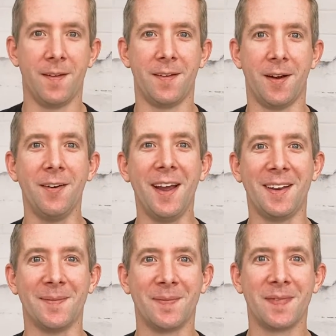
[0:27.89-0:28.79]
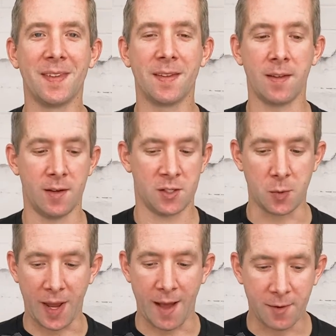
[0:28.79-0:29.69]
All right,
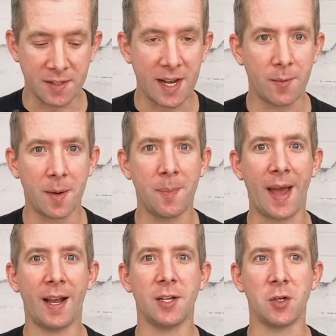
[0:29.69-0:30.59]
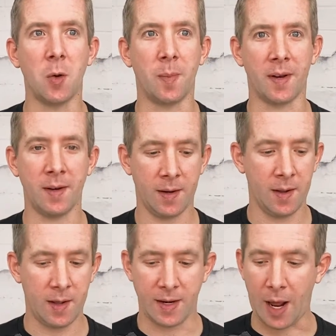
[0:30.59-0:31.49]
so we have our day 1 package open.
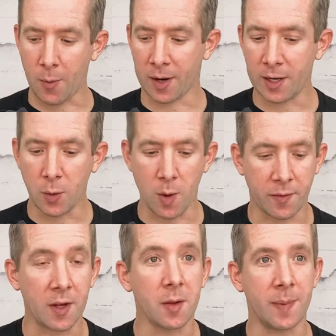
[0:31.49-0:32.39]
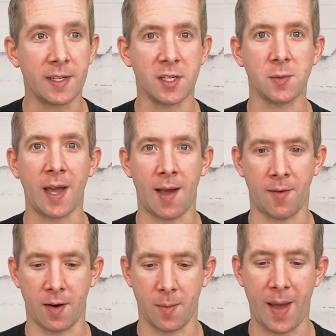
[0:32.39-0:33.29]
Now we're going to go over all the pieces we have
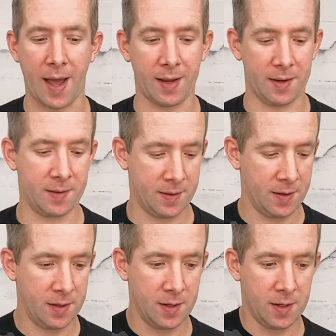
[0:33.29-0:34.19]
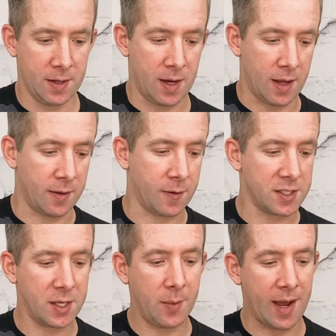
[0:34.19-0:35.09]
in our pack. The
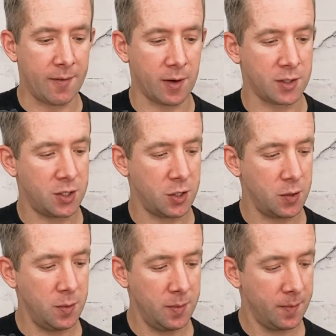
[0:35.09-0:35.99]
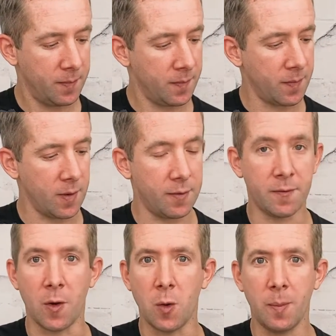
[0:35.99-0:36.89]
first thing we have are 2
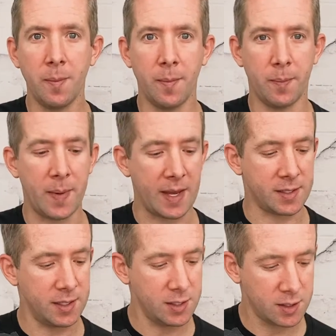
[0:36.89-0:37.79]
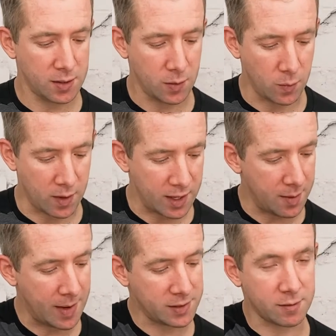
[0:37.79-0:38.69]
foam bases. One of
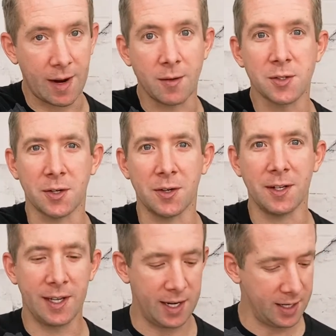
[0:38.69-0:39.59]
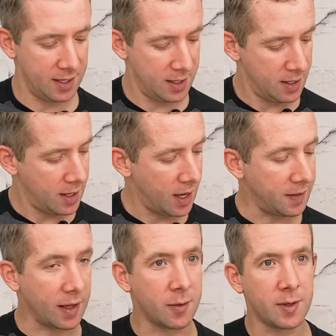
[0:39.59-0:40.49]
them has a round circle in it,
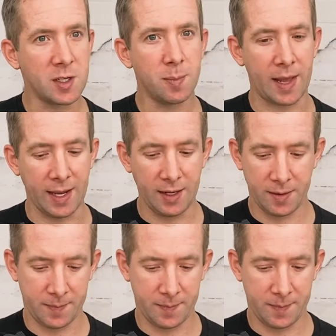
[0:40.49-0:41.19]
and the other one is blank.